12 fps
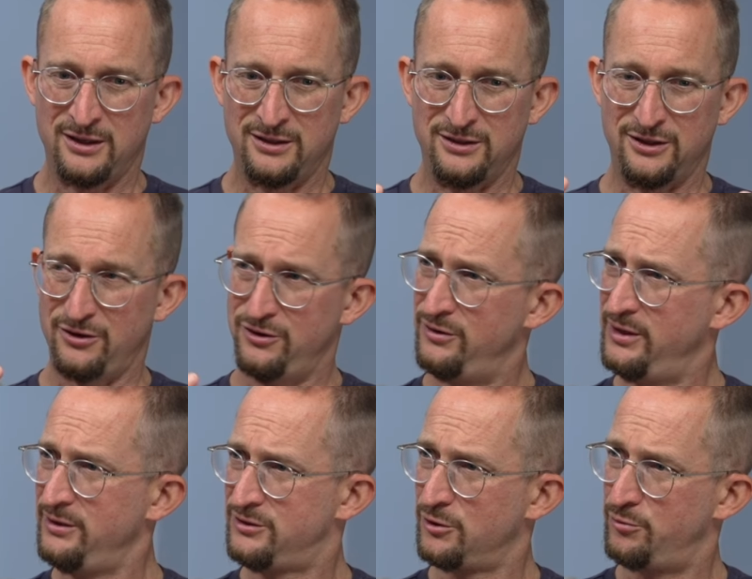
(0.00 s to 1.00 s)

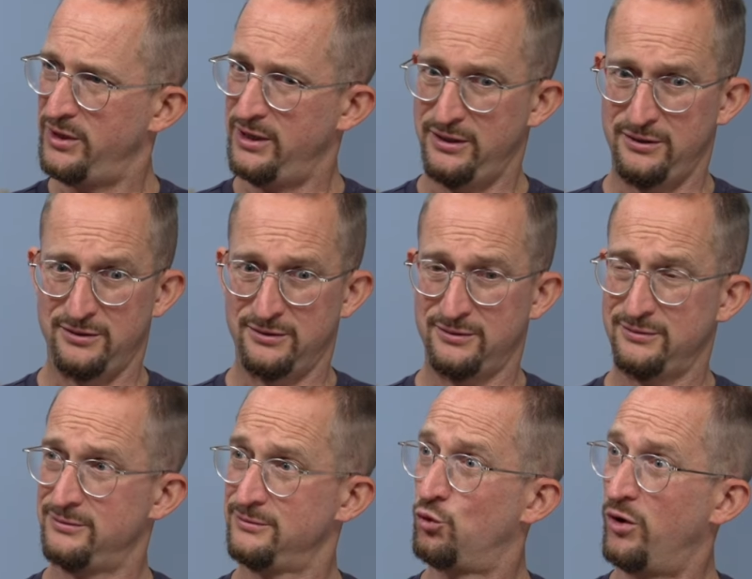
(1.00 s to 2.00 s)
need to be
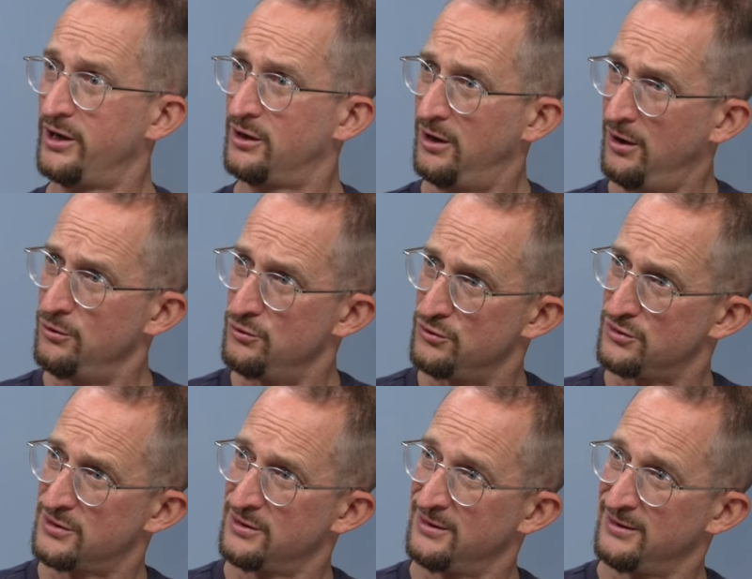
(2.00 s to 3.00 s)
quite
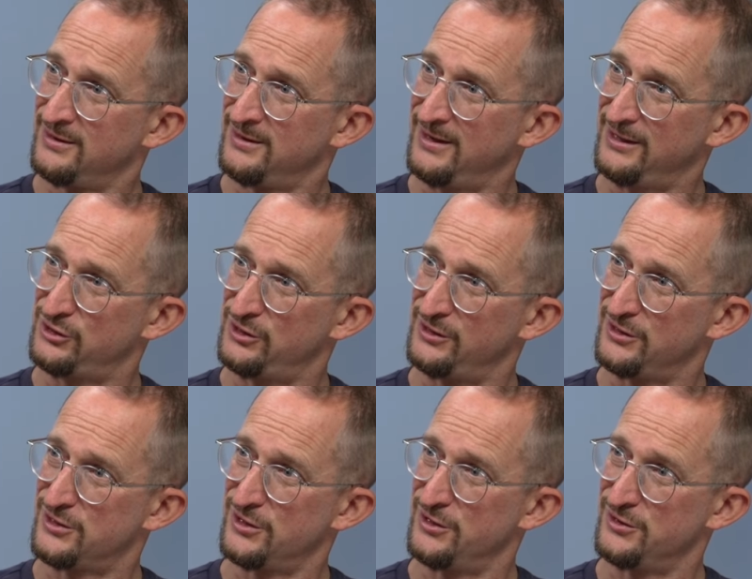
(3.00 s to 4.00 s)
closed, actually, in a
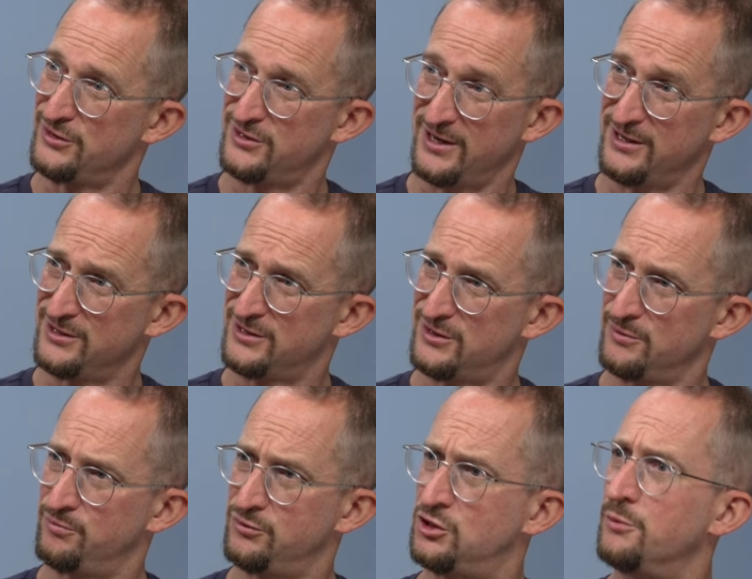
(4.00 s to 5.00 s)
certain sense,
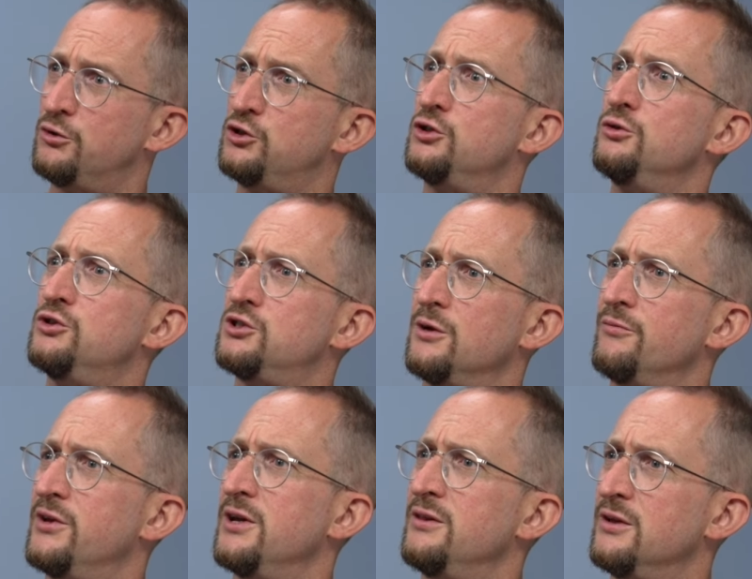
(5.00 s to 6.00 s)
to produce
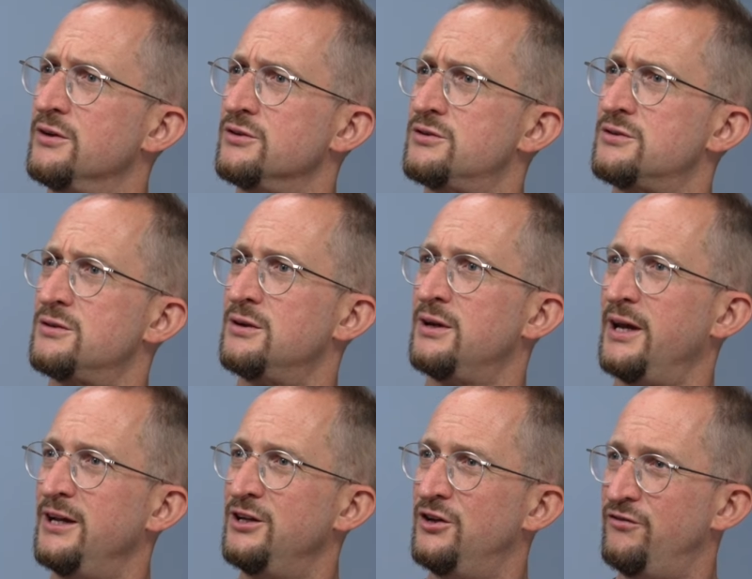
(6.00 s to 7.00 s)
something that's
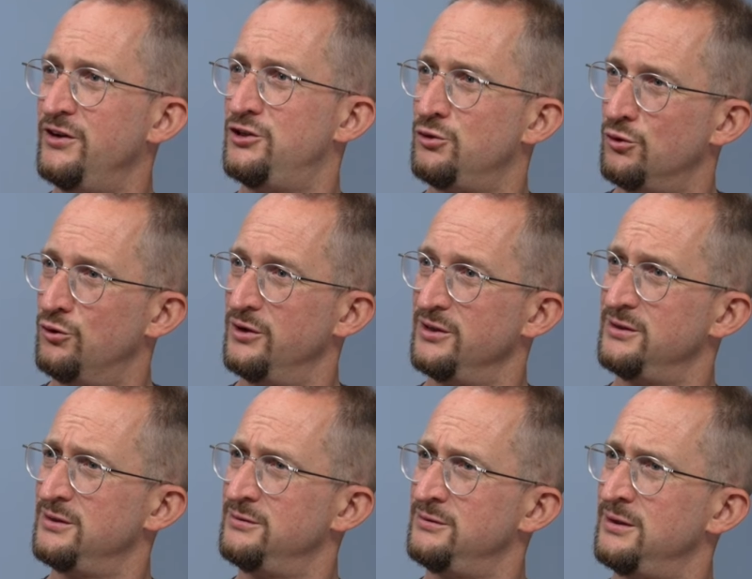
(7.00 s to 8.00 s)
individual,
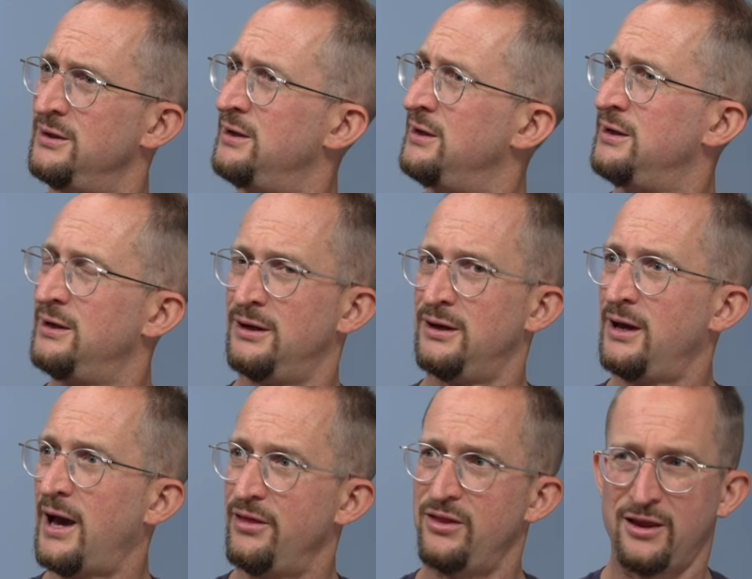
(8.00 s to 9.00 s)
and
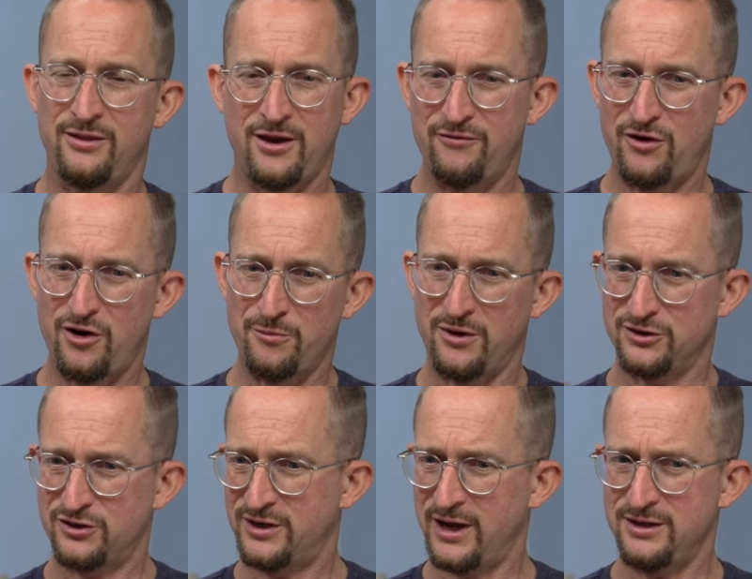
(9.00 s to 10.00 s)
they're very
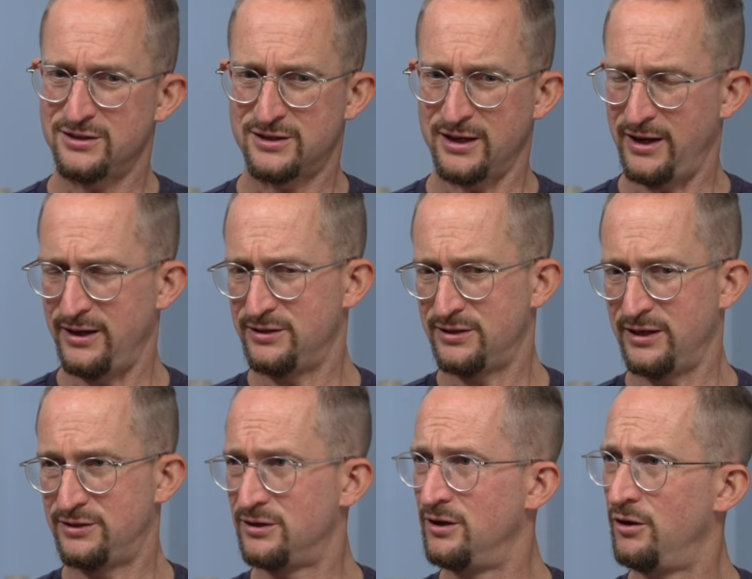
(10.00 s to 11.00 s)
much against that.
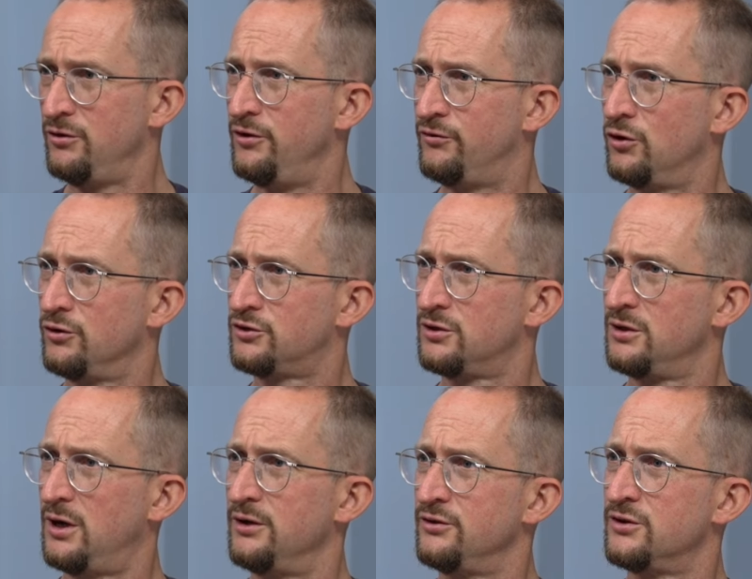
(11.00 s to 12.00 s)
It's no, you've got
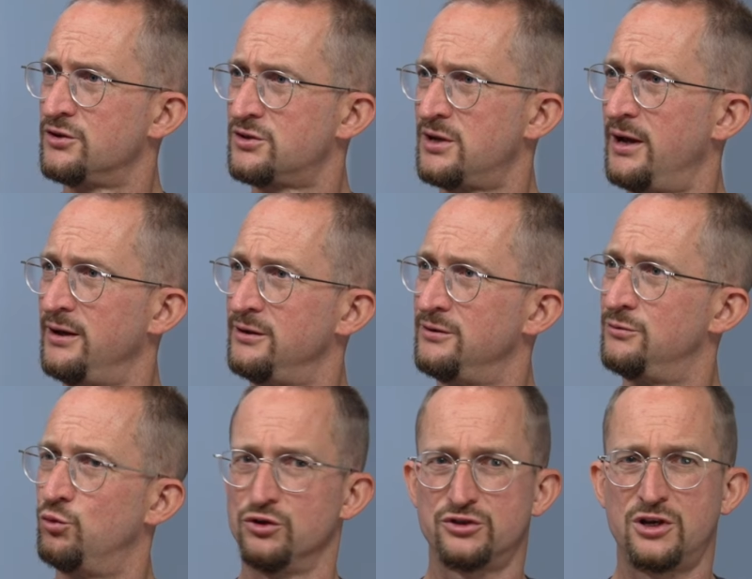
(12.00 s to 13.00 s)
to understand
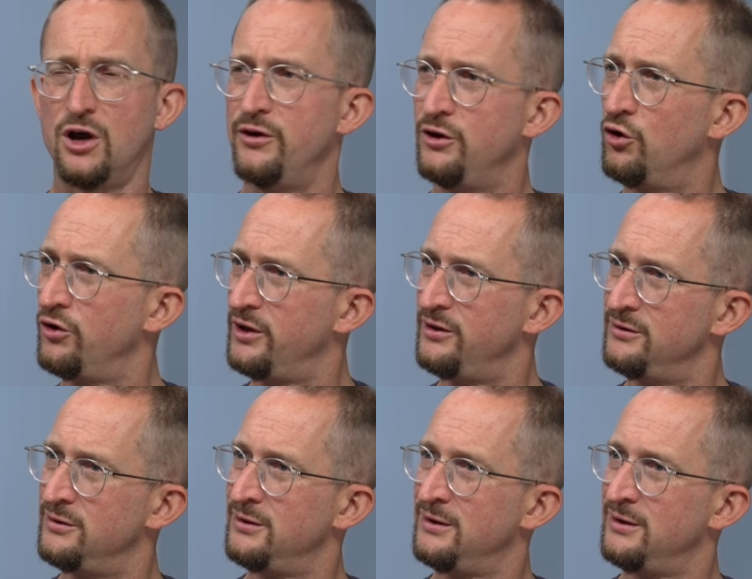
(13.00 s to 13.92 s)
what's going on in